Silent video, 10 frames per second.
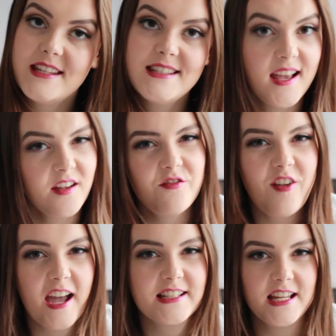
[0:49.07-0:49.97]
The second
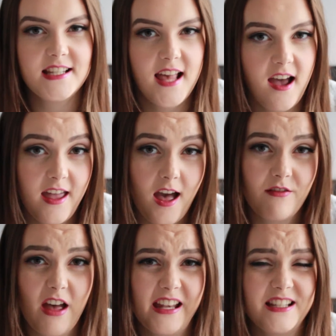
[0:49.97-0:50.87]
fact is that I
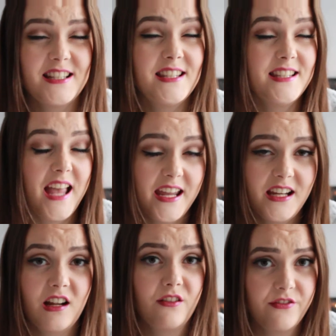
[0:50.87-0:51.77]
have an
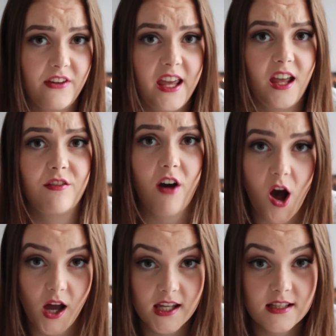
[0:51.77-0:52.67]
insane fear of
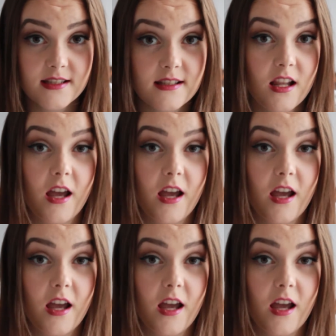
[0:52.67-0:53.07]
heights.